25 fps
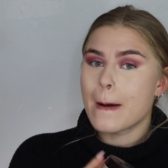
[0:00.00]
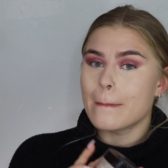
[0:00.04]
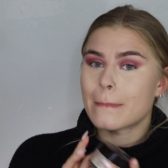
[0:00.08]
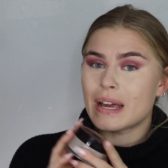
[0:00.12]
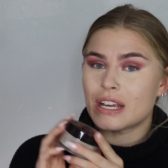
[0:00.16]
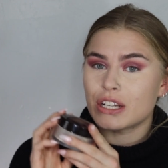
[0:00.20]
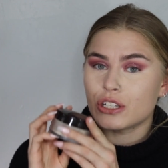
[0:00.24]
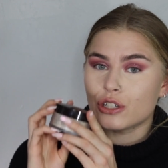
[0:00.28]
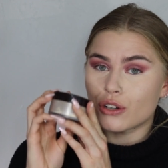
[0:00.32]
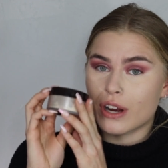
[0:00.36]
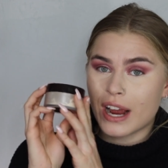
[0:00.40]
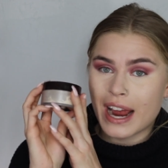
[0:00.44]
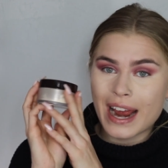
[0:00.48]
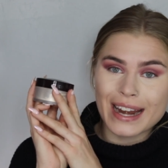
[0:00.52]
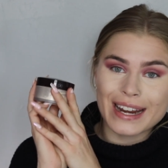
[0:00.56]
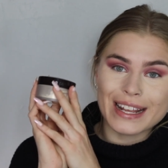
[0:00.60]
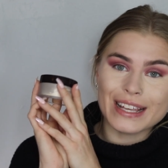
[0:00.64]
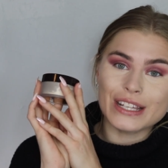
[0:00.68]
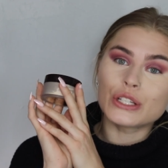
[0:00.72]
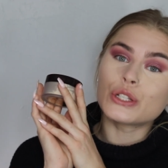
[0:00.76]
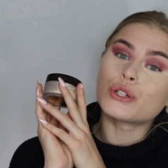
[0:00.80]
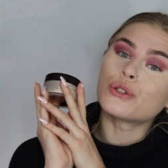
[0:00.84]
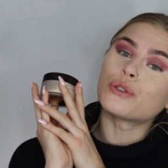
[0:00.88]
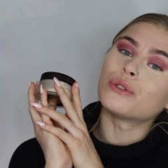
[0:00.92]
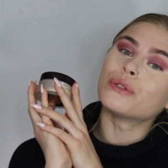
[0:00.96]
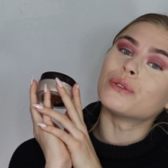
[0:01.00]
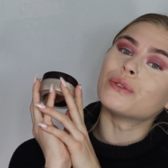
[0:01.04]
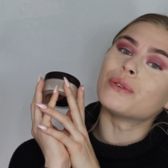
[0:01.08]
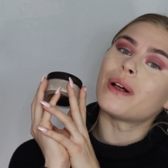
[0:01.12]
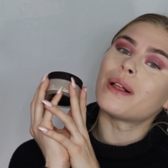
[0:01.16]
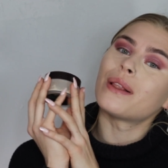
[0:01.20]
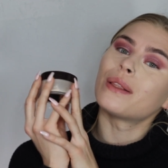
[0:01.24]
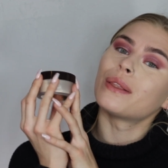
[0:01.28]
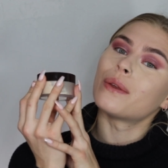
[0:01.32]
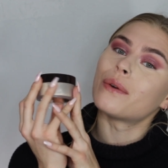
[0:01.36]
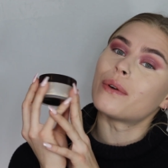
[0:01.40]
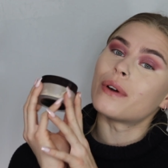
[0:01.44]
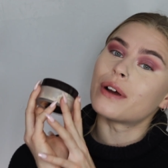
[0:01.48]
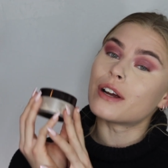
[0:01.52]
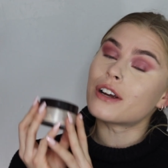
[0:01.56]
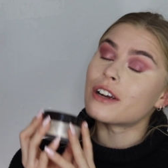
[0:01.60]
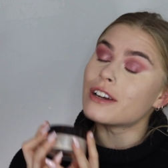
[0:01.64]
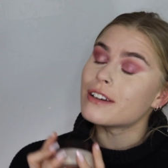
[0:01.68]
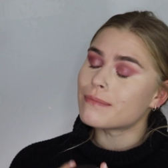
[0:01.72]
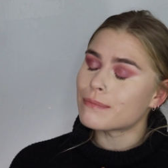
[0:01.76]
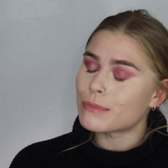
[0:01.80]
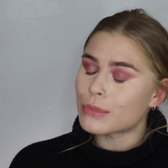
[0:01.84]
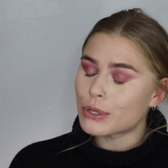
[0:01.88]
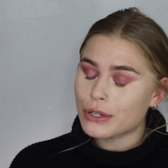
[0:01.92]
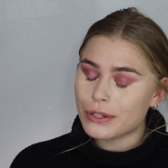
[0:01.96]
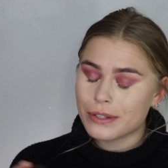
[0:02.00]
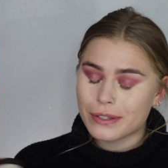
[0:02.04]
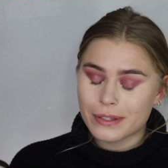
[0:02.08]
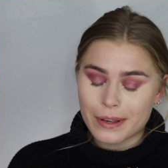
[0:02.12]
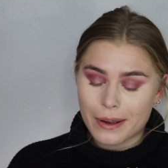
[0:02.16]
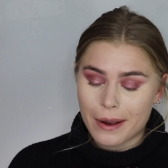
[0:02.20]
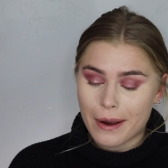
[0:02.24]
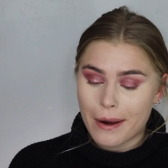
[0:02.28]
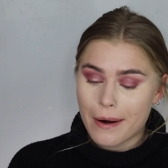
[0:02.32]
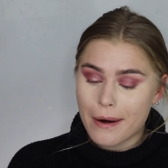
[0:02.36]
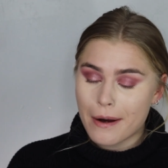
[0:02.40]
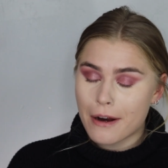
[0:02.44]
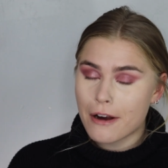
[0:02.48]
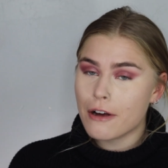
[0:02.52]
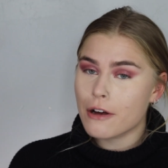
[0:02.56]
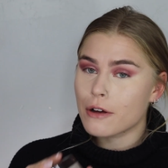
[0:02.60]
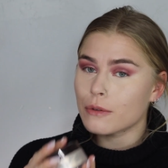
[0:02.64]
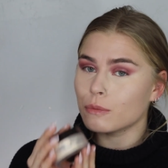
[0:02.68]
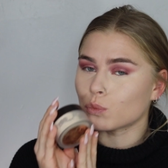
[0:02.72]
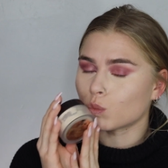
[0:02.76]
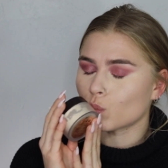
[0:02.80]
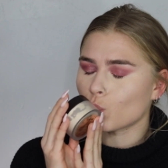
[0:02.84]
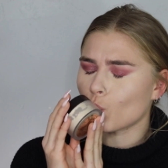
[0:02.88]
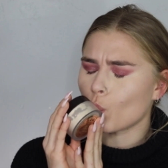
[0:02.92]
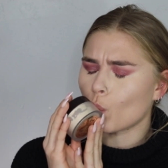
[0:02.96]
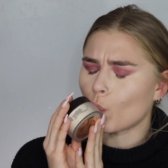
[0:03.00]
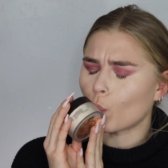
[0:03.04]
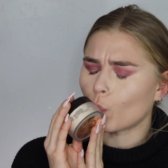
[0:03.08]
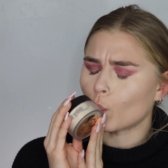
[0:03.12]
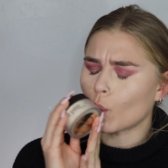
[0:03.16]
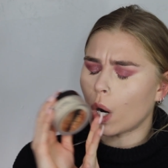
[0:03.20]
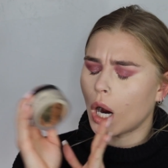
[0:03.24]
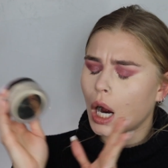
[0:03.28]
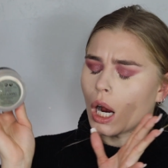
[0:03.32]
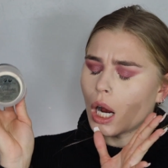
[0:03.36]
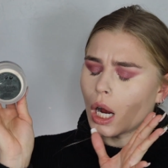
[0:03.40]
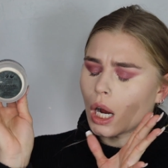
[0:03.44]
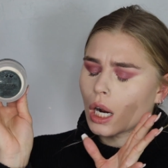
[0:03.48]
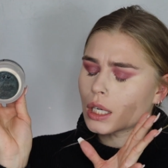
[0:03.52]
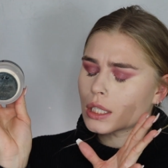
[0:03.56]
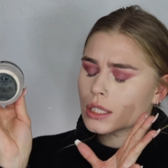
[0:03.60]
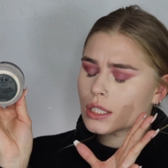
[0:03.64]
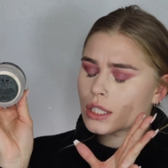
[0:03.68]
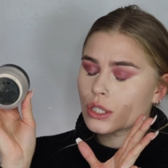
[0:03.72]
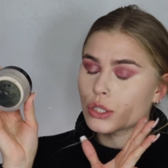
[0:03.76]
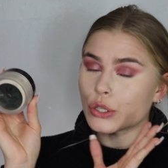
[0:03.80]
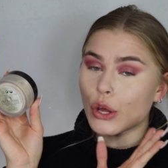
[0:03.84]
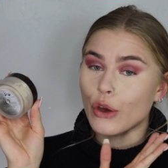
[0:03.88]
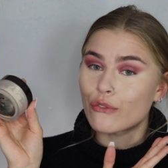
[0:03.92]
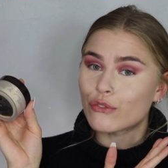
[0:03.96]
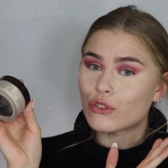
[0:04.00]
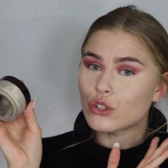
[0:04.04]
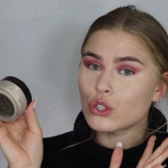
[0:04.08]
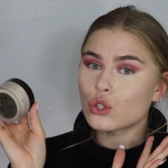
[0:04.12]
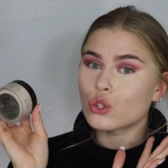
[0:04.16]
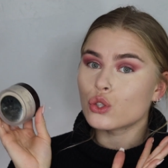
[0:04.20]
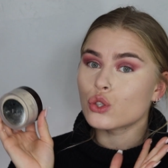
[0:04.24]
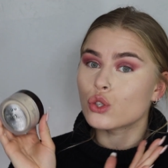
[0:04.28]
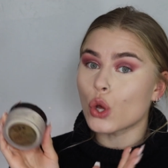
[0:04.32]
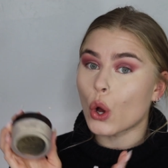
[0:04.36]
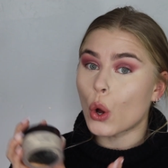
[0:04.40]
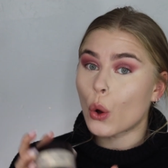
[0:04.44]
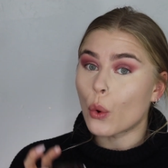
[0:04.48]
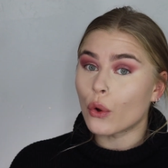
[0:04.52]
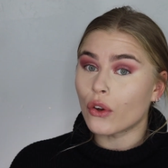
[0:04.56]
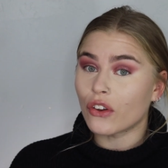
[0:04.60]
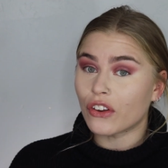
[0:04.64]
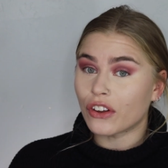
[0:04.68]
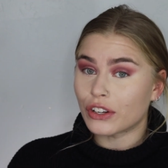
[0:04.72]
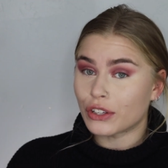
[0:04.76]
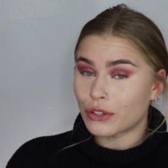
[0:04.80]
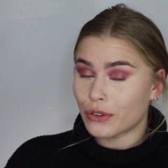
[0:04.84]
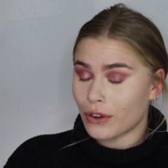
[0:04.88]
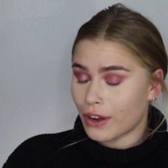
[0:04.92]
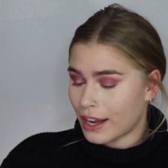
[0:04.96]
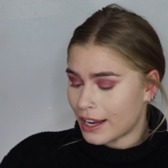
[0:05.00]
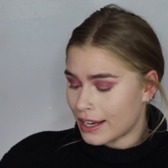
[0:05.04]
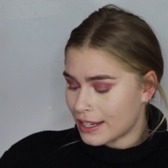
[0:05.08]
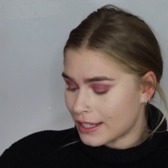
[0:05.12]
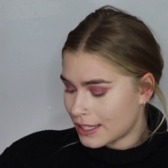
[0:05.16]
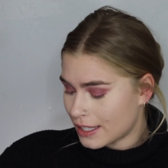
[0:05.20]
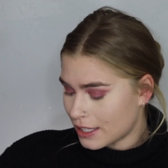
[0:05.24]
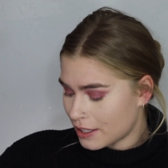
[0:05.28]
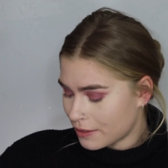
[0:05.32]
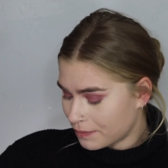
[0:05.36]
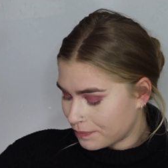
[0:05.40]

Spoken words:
my tried and true Allure Mercier. This stuff is so good, you guys.